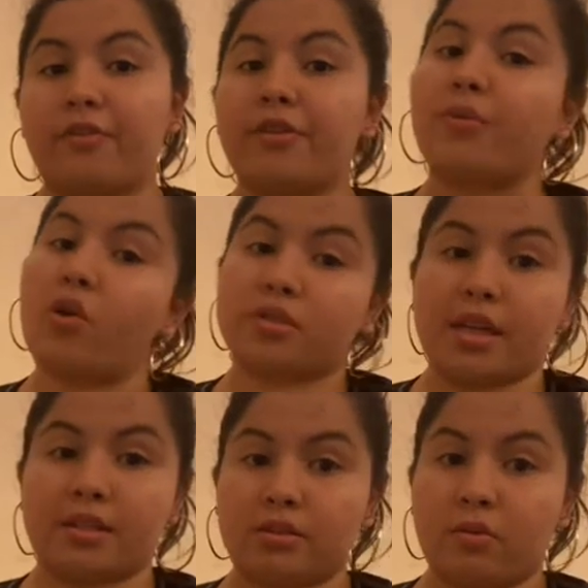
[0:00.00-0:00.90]
rose
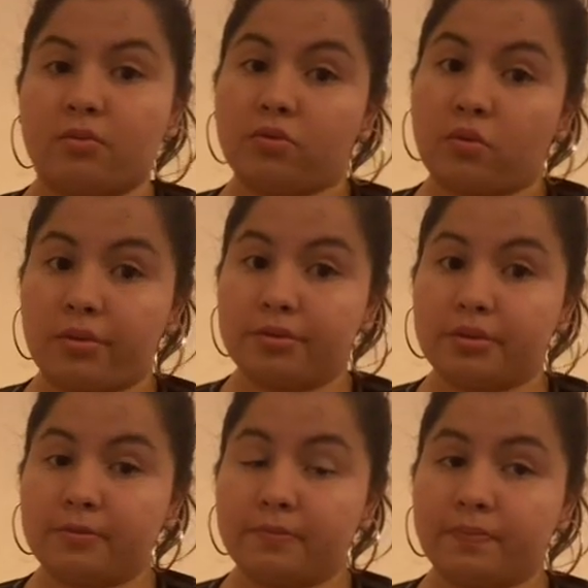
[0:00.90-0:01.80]
has its own
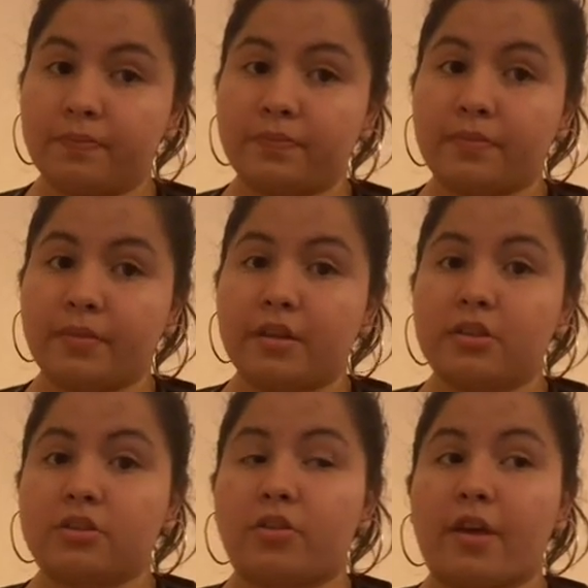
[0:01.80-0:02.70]
thorns.
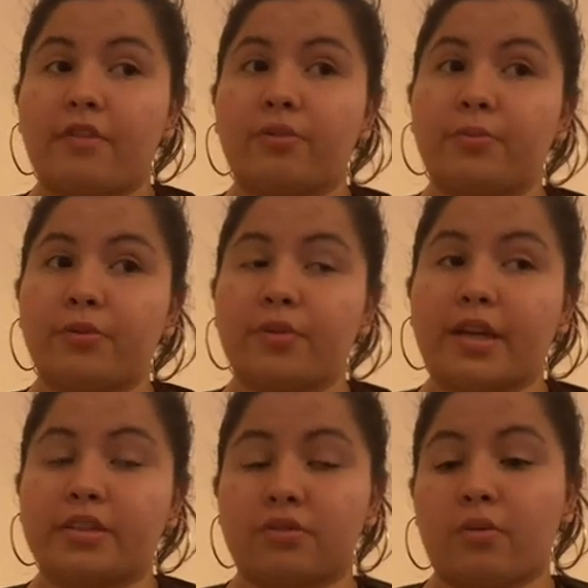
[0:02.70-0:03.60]
So every beauty
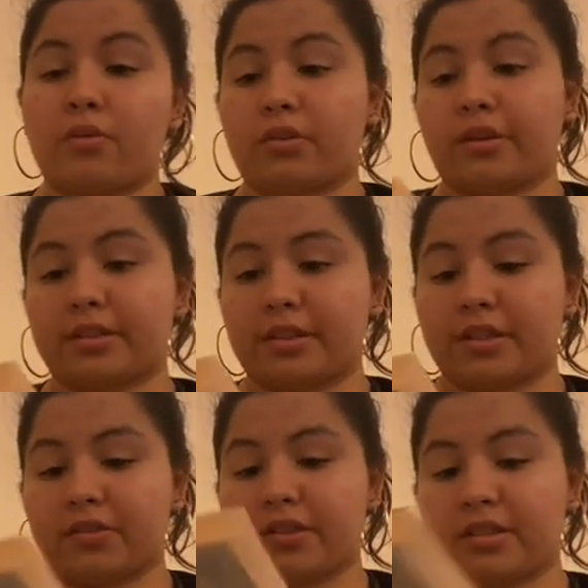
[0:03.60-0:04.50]
has their own dark
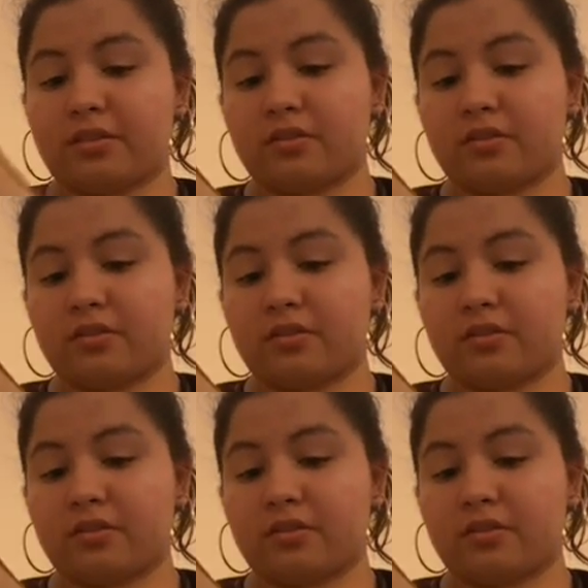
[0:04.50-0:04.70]
secrets.